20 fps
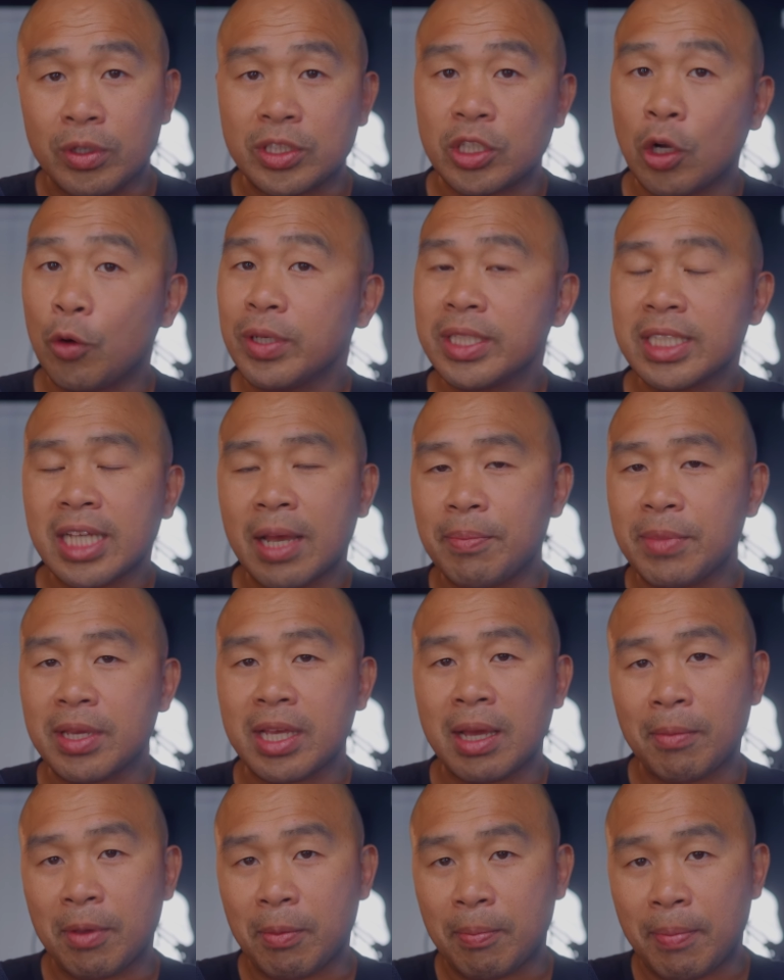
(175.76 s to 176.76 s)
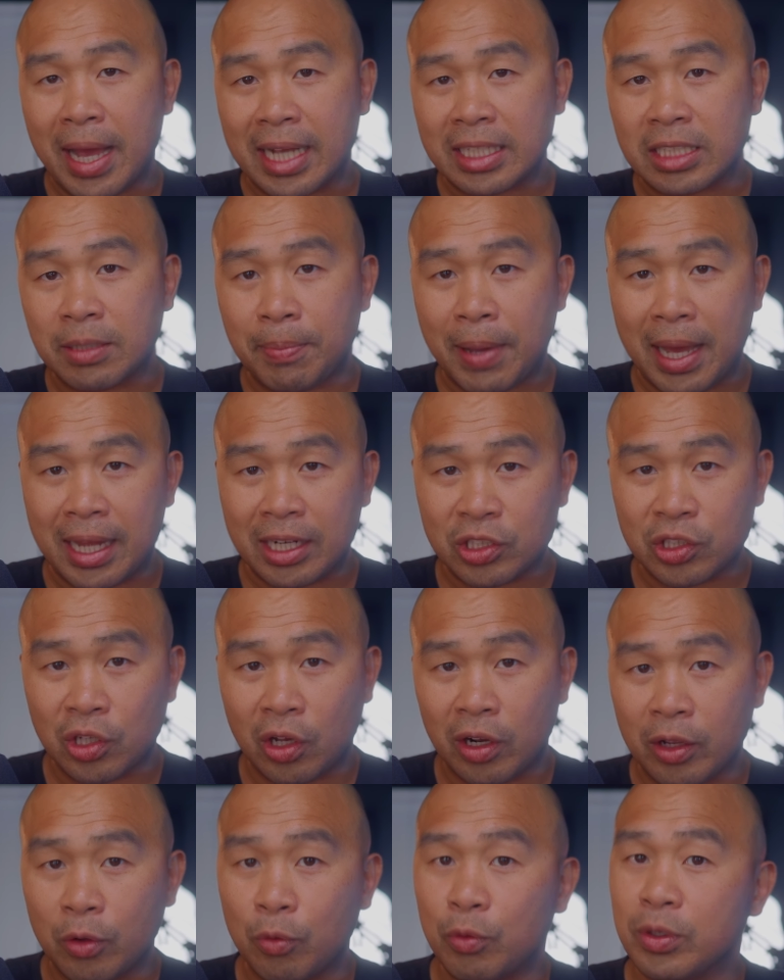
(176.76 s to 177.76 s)
What's always kept me coming back to
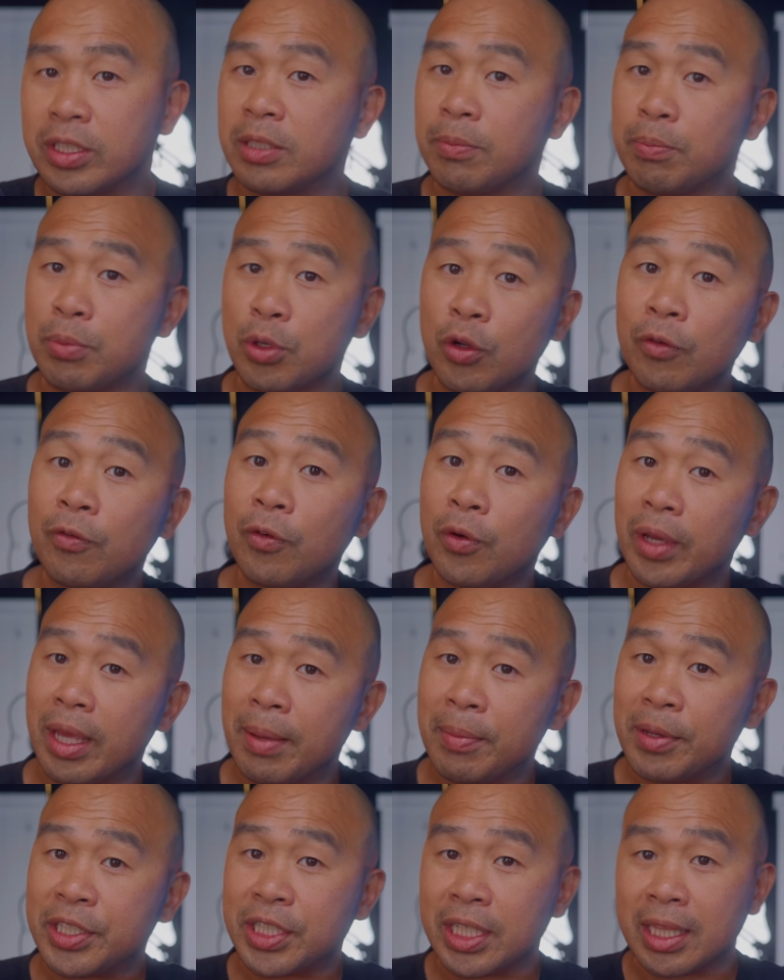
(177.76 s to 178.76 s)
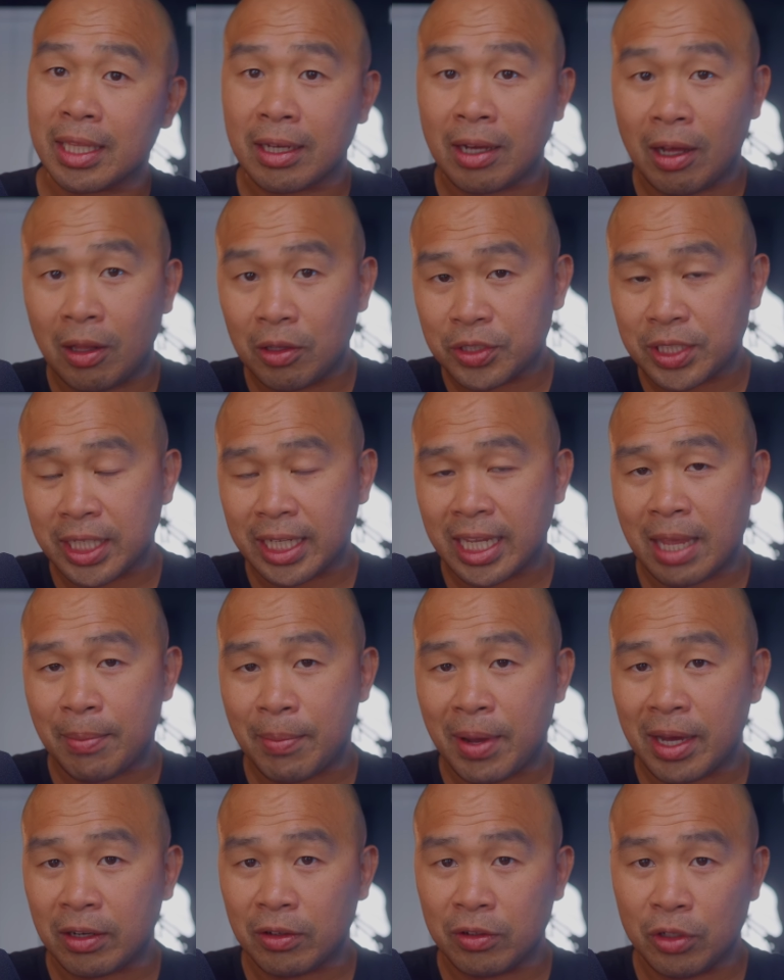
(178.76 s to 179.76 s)
Panasonic was the beautiful image and the colors that
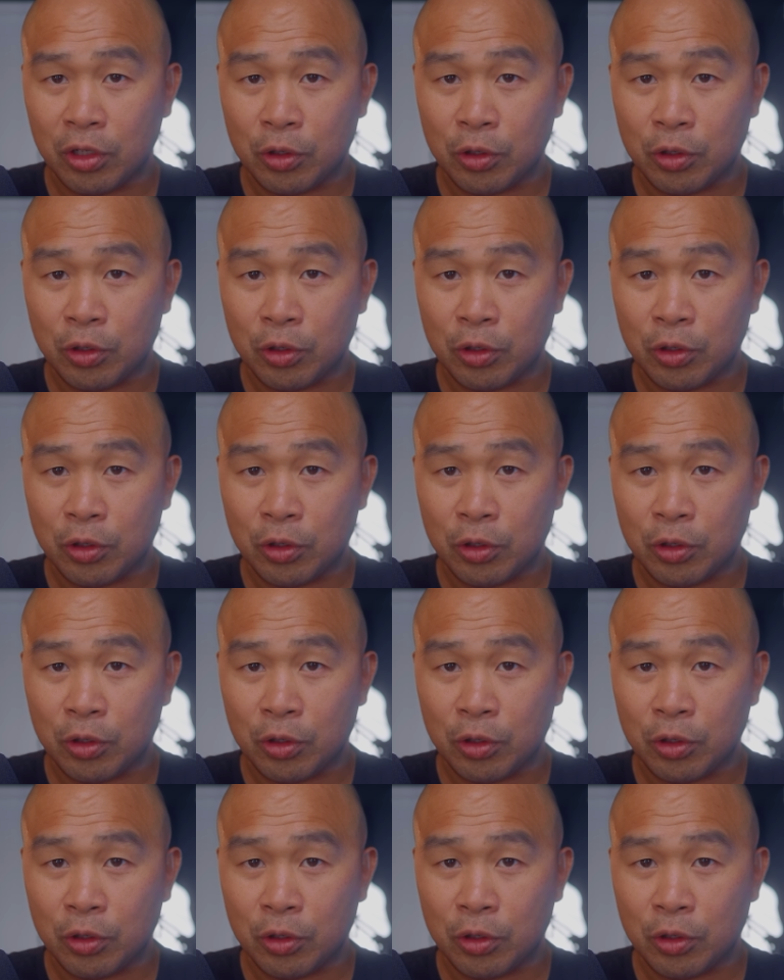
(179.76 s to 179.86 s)
came out of